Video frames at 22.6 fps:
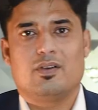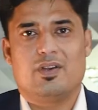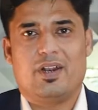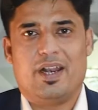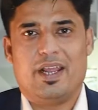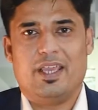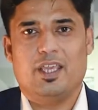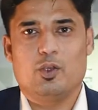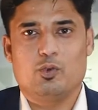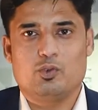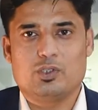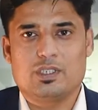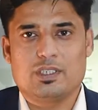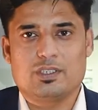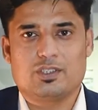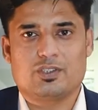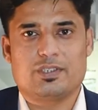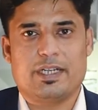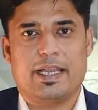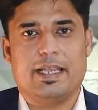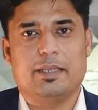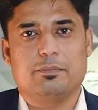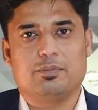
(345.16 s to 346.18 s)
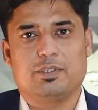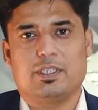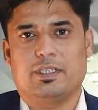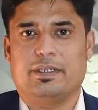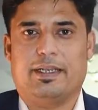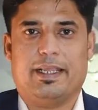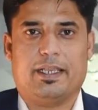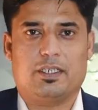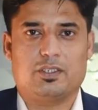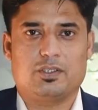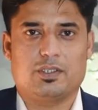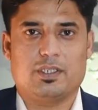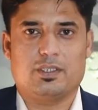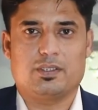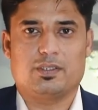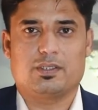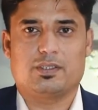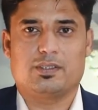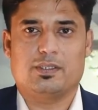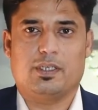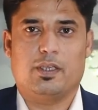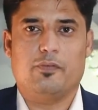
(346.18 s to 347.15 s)
Try using stripes and
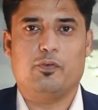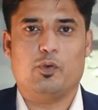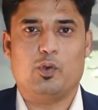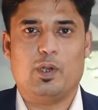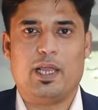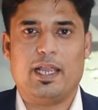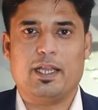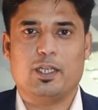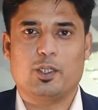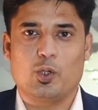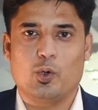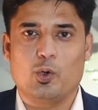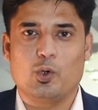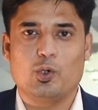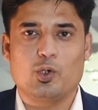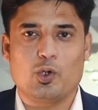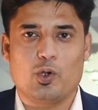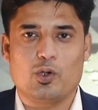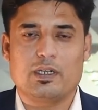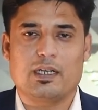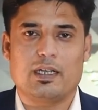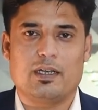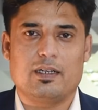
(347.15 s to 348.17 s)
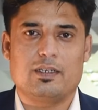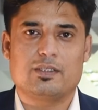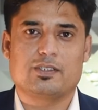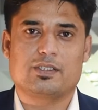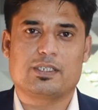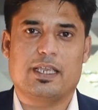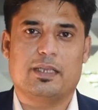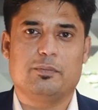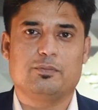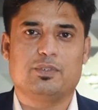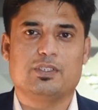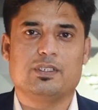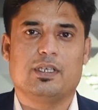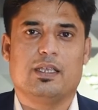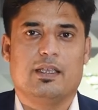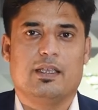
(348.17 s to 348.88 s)
textures. If you like two-tone color schemes,